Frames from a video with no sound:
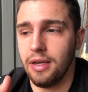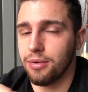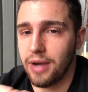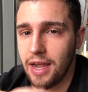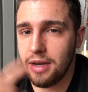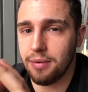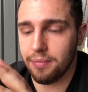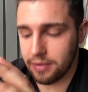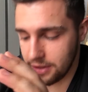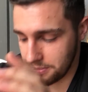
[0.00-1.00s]
the rain
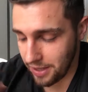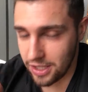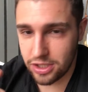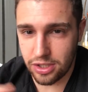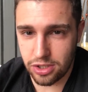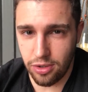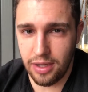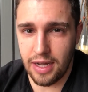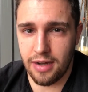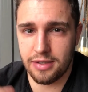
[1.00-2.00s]
splashes the
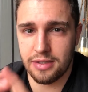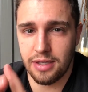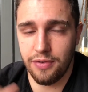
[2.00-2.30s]
soil out.